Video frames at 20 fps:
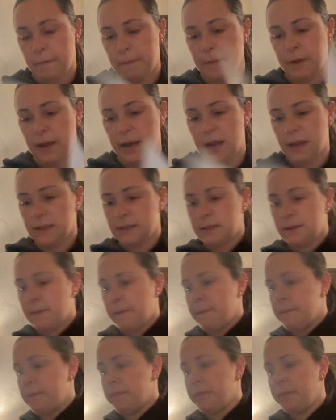Pass.
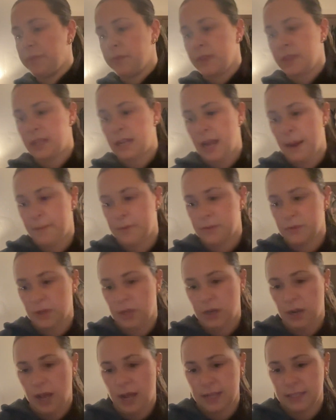The time
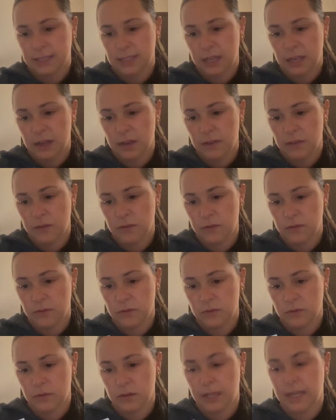between the onset of
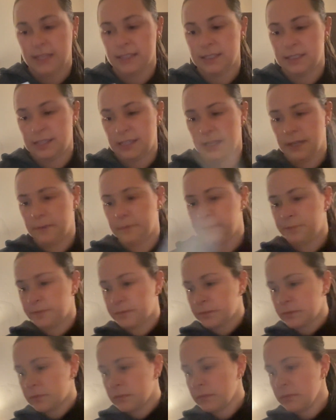latency,
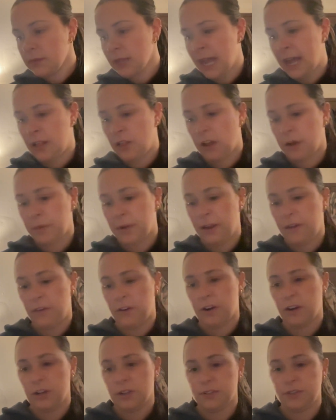how long behavior
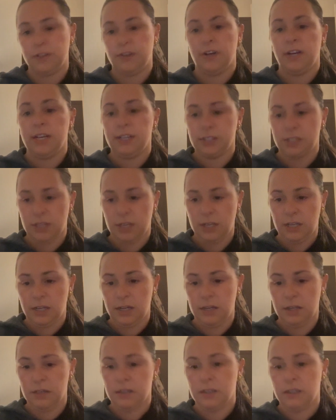occurs,
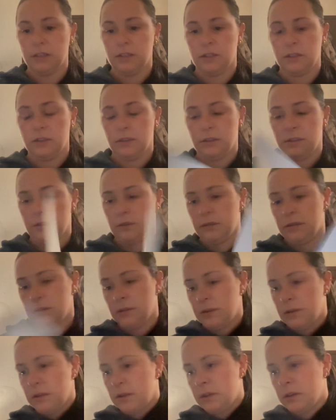duration.
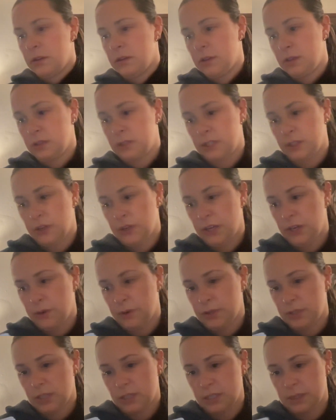Degree to
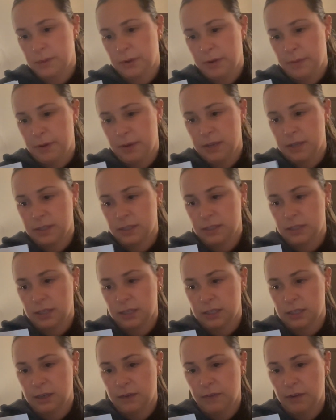which experiment is
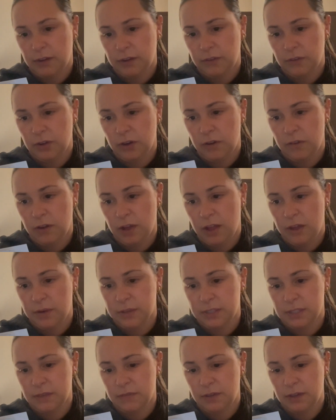conducted effectively or
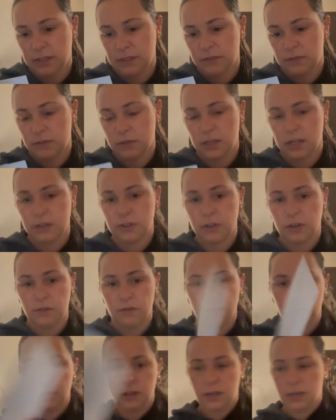evaluates the effects of internal
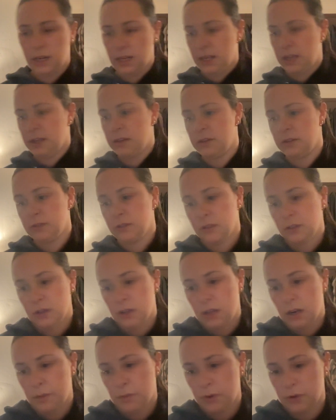validity,
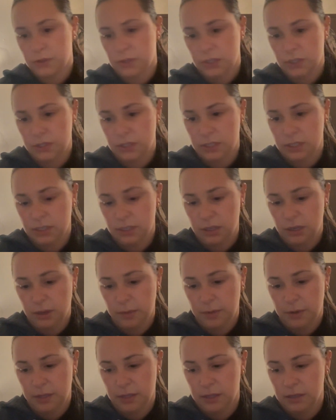approaches to
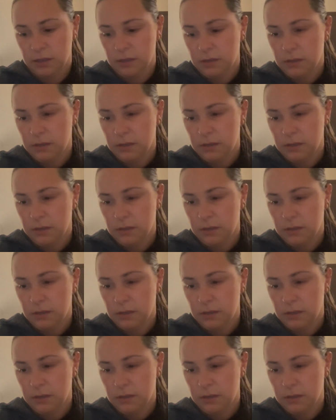determine